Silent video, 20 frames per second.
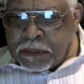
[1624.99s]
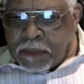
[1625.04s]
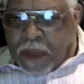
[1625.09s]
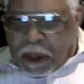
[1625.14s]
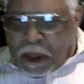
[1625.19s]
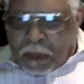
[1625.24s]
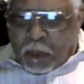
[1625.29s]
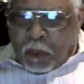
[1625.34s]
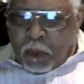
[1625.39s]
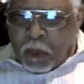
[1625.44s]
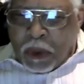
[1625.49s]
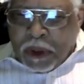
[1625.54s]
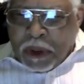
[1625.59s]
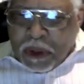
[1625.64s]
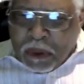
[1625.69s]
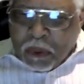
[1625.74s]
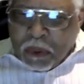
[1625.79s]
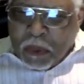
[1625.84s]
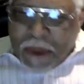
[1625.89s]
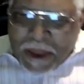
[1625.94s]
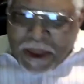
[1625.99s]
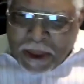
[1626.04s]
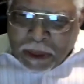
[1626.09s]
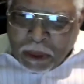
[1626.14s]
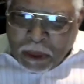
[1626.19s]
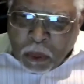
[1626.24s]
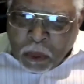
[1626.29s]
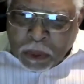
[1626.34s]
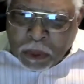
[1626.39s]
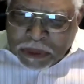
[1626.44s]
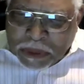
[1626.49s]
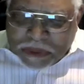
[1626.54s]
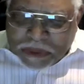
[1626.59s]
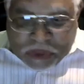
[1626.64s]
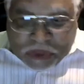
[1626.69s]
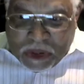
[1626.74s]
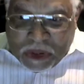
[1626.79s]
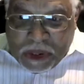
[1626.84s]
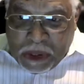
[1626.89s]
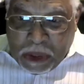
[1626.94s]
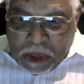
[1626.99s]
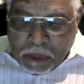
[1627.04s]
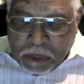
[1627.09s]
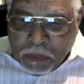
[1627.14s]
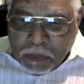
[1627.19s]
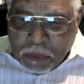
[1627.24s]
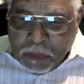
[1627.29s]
I'm running around all at sea.